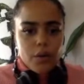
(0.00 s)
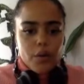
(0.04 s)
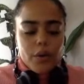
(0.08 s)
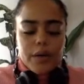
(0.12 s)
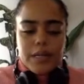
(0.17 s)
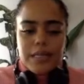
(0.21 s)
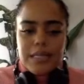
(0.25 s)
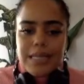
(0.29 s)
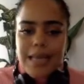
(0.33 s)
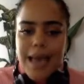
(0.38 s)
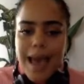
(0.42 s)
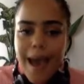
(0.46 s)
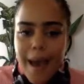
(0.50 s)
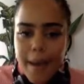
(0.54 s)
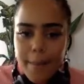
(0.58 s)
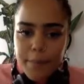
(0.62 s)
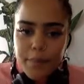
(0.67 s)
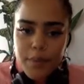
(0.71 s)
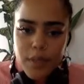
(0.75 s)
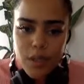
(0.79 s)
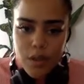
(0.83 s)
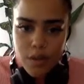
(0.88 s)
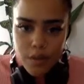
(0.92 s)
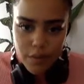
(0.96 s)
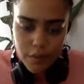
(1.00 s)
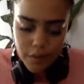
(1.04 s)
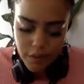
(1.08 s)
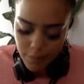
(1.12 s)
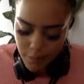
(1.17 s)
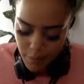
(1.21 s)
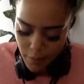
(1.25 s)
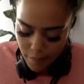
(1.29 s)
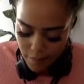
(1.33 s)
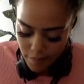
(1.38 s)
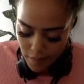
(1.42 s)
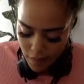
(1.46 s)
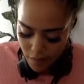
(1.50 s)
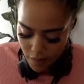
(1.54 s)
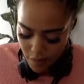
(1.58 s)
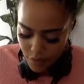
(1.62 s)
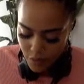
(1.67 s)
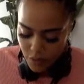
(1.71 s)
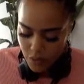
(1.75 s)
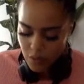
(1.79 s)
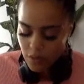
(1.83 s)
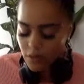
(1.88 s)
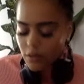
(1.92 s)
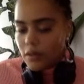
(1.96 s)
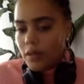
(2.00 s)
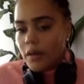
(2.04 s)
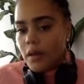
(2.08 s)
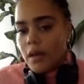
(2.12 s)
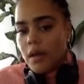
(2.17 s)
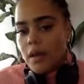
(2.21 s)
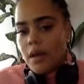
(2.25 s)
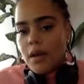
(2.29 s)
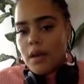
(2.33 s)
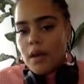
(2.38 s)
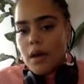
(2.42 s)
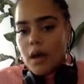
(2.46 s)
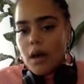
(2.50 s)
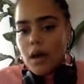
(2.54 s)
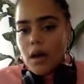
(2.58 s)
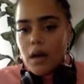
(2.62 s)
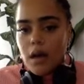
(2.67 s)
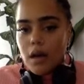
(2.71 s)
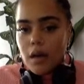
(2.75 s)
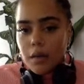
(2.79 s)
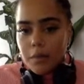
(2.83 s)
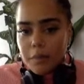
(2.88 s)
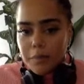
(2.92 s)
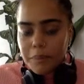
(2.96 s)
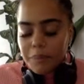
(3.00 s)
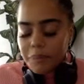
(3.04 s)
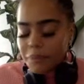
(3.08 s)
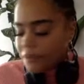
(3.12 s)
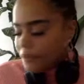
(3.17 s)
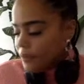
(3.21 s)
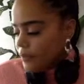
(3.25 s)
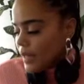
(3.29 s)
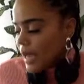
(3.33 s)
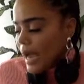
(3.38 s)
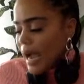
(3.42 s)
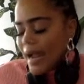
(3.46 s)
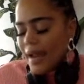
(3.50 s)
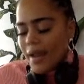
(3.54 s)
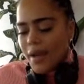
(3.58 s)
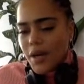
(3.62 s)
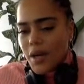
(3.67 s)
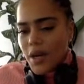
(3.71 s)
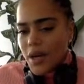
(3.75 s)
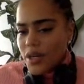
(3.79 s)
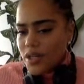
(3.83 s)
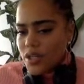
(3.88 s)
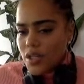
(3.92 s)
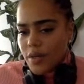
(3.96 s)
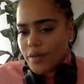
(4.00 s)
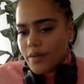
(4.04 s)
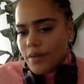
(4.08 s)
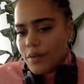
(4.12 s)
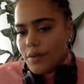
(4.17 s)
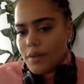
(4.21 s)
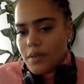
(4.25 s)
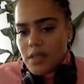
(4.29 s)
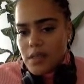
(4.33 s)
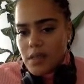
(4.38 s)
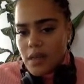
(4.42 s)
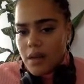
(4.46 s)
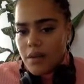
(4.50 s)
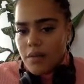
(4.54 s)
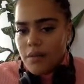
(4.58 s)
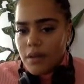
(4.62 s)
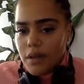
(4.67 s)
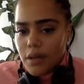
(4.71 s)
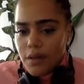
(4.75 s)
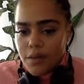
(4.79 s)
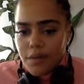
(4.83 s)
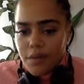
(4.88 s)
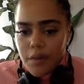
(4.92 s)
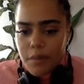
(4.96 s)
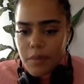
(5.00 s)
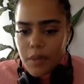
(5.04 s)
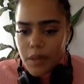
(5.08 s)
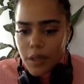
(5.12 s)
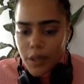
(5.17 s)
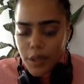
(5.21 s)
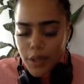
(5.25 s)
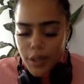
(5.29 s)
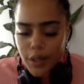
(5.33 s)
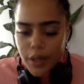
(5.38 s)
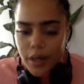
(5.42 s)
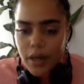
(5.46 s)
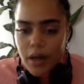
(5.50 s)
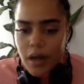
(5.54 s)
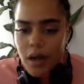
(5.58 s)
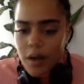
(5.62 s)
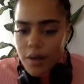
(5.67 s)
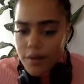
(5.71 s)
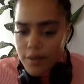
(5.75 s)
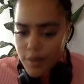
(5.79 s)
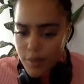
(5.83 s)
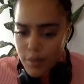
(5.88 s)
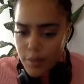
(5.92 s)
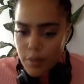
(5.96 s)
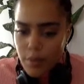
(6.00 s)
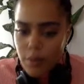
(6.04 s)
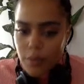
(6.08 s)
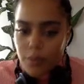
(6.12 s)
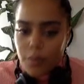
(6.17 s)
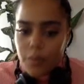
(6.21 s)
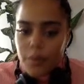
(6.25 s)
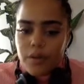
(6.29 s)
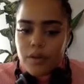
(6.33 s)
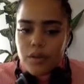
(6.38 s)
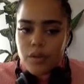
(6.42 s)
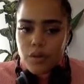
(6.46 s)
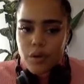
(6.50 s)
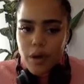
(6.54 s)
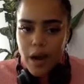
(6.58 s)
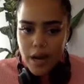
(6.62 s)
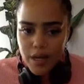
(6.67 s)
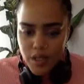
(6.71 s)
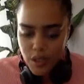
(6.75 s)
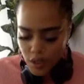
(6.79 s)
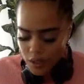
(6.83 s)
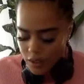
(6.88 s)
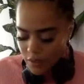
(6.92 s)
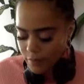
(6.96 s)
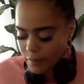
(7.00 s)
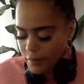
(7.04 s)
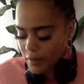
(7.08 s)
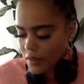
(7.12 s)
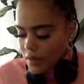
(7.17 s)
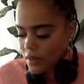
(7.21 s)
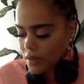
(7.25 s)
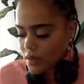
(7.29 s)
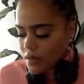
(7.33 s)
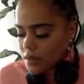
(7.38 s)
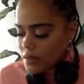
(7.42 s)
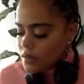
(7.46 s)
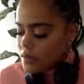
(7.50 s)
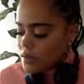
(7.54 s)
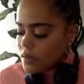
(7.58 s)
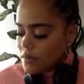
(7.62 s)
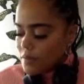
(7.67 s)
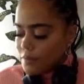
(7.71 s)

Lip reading: or tap to the rhythm of the other song. I encourage everyone to get really familiar and comfortable with scratching because